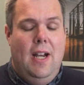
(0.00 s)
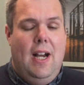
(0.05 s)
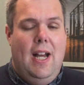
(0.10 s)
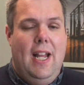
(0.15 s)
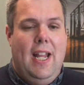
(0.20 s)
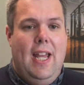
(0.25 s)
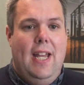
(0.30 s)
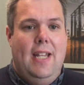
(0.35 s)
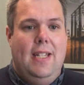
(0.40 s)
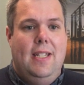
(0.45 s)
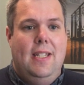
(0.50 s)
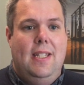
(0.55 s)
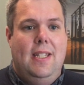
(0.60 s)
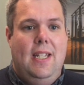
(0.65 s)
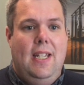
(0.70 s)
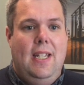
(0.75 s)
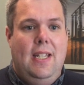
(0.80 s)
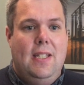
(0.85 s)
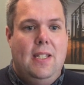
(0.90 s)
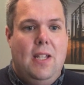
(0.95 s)
I get to
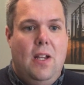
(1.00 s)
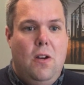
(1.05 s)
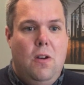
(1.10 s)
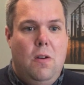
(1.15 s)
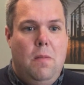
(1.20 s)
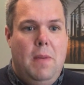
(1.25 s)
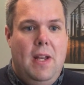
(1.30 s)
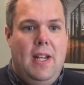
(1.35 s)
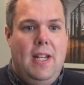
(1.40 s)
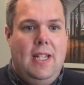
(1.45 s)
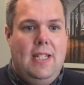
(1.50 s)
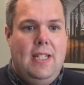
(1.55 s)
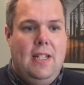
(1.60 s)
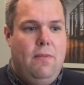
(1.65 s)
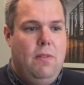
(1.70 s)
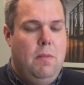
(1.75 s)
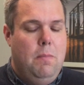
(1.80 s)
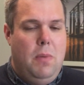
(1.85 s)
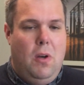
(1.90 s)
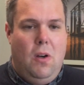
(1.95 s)
see so many
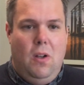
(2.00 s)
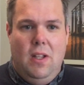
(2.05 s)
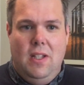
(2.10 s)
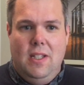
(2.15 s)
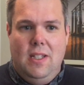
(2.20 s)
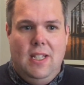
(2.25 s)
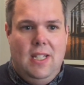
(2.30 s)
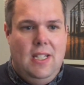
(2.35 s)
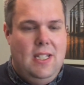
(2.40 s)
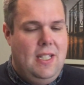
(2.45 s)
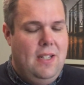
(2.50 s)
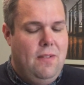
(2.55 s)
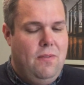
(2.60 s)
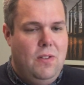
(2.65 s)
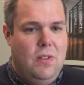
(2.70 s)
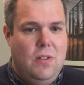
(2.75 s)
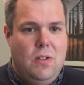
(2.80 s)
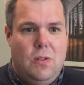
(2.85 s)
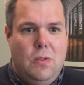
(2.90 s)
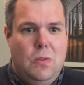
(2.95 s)
different policies,
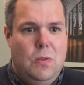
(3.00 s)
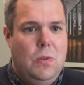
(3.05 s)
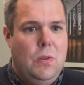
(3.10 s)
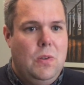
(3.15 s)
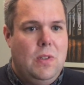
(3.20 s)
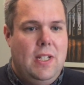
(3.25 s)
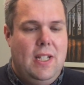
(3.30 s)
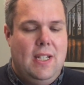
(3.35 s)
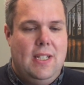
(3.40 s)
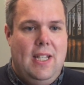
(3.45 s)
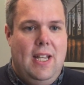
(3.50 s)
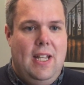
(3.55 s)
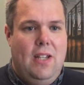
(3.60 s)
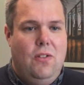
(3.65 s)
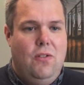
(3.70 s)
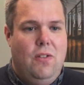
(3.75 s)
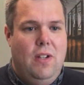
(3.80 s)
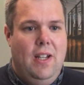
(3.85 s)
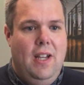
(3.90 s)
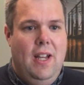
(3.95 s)
different schools,
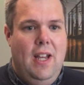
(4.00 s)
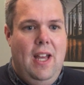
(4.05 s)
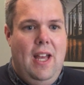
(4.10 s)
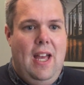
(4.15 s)
etc.